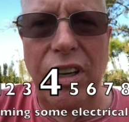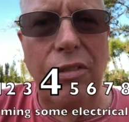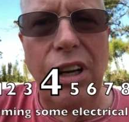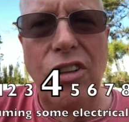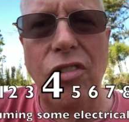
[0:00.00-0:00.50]
in
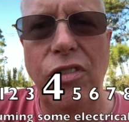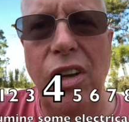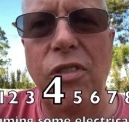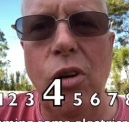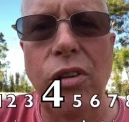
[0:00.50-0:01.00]
range of
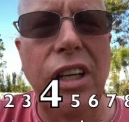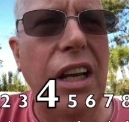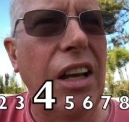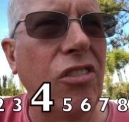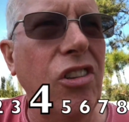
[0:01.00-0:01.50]
difficulty
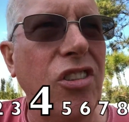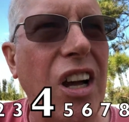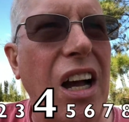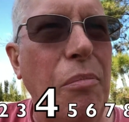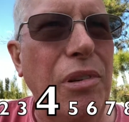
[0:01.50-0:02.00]
as a job.